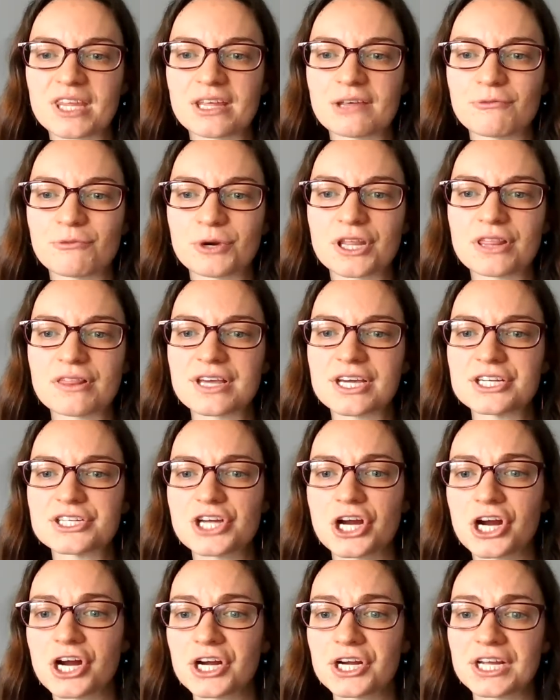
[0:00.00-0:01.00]
one of the
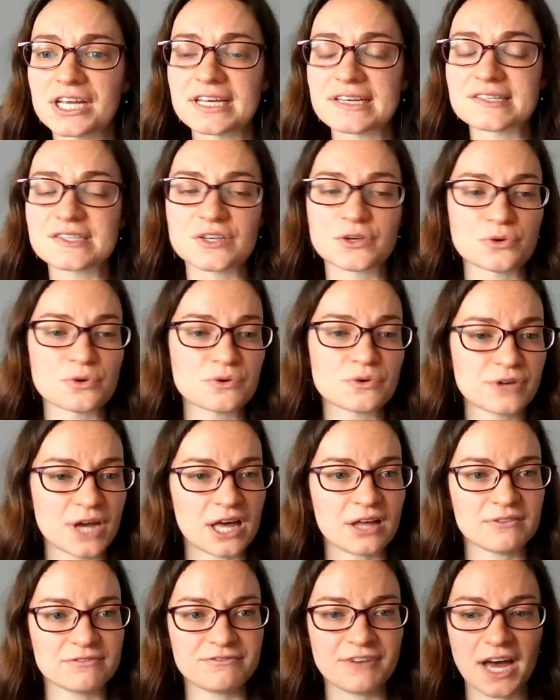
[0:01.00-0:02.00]
attorneys who
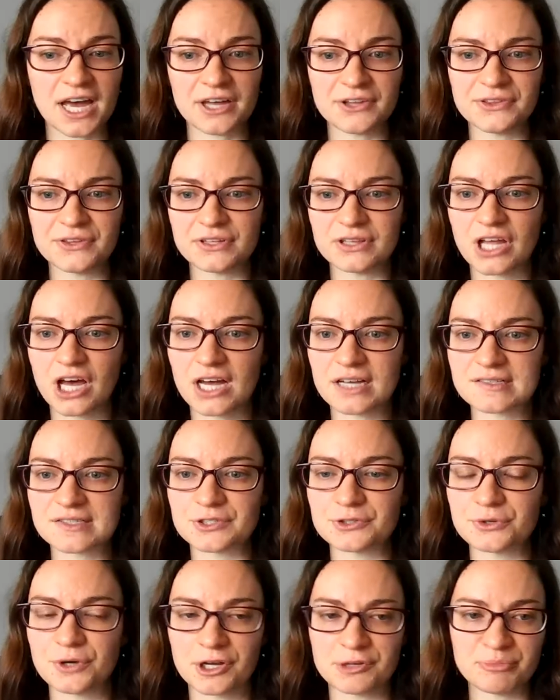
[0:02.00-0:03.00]
filed the
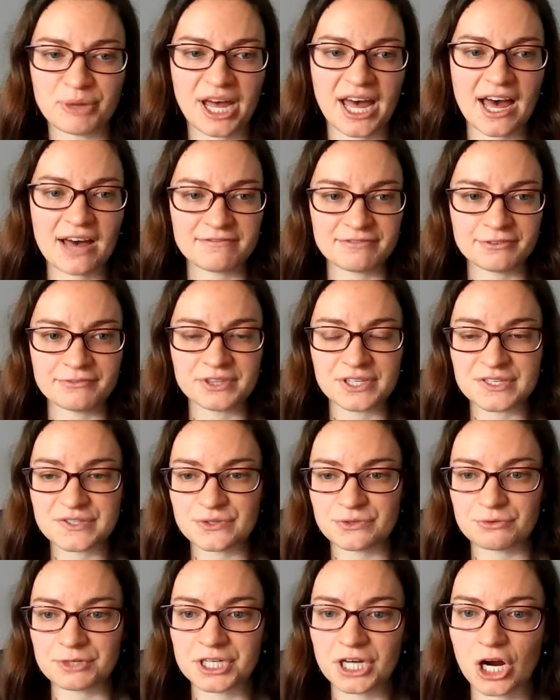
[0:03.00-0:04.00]
lawsuit on behalf of these
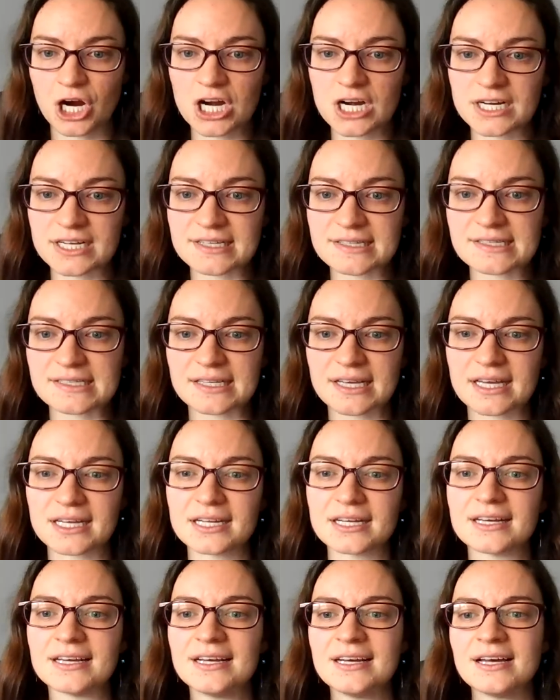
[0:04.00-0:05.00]
three artists
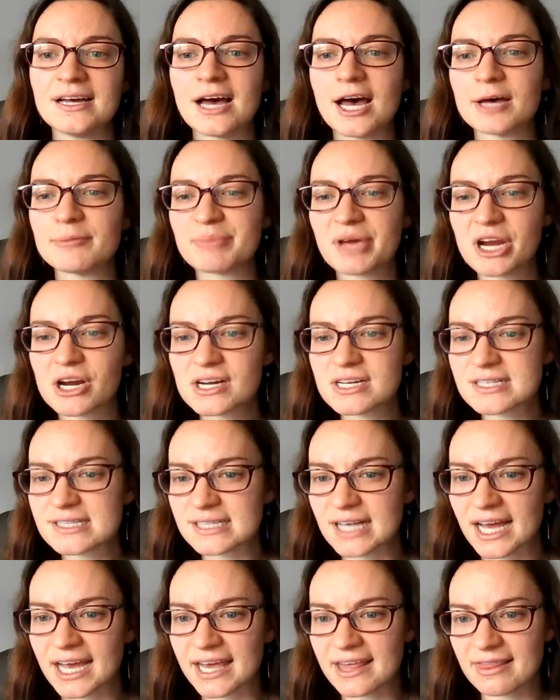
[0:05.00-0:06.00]
said, a
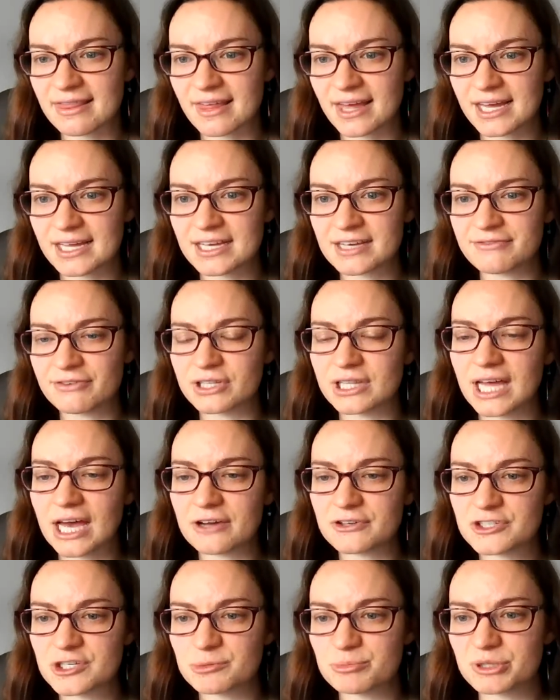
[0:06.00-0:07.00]
parasite that, if
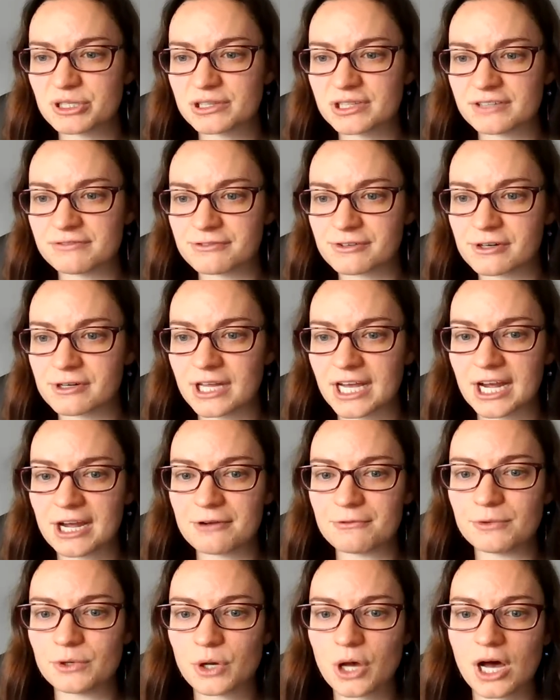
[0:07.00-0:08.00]
allowed to proliferate,
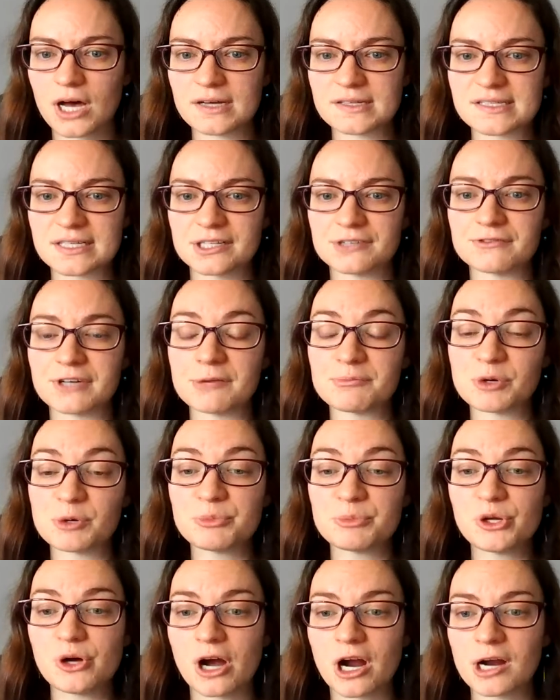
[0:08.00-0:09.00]
will cause
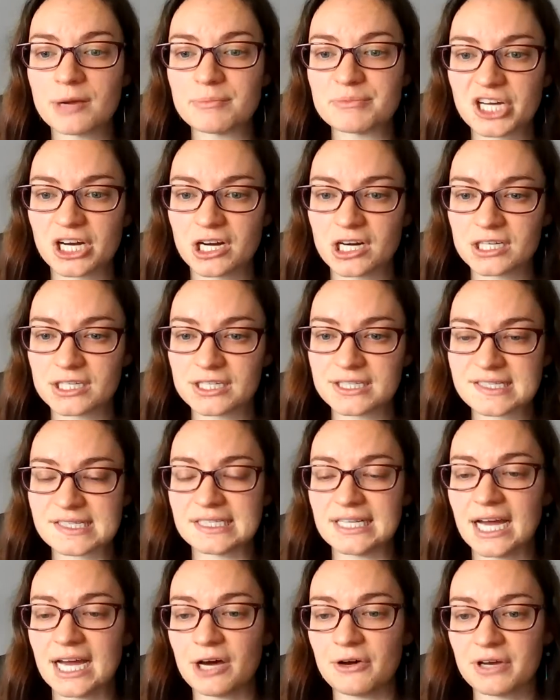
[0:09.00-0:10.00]
irreparable harm to artists
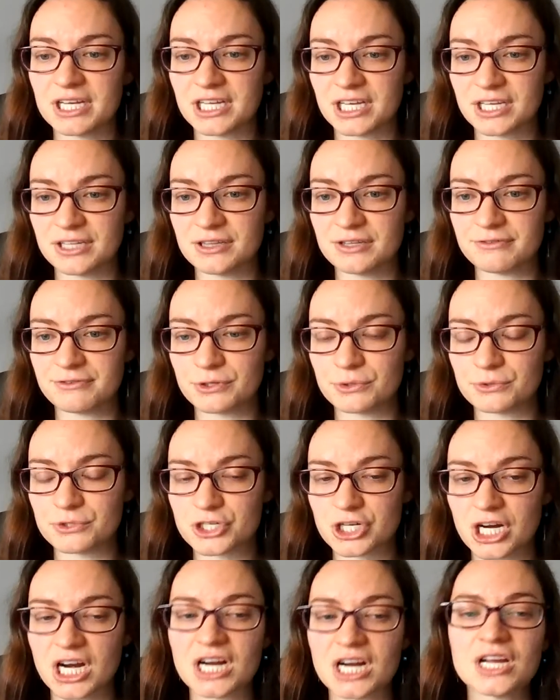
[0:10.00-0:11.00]
now and in the
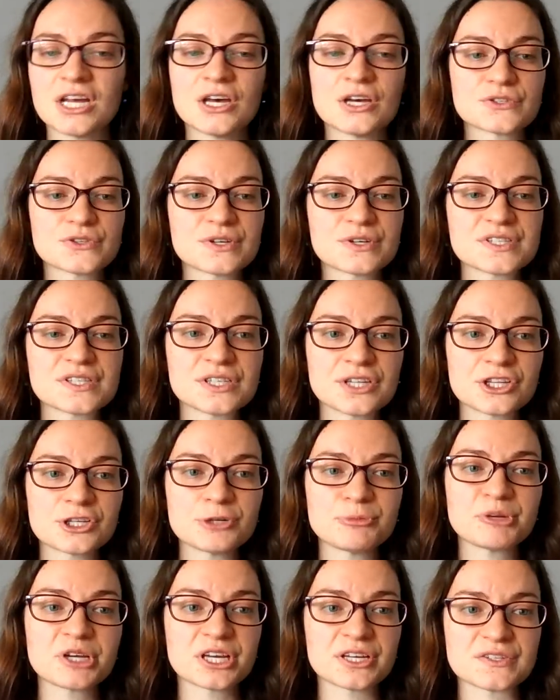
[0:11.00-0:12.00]
future. So that's another
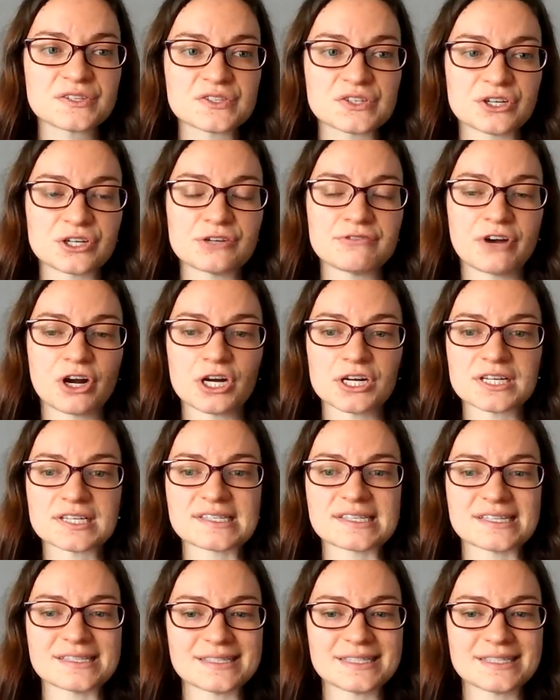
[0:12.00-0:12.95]
big concern of artists, is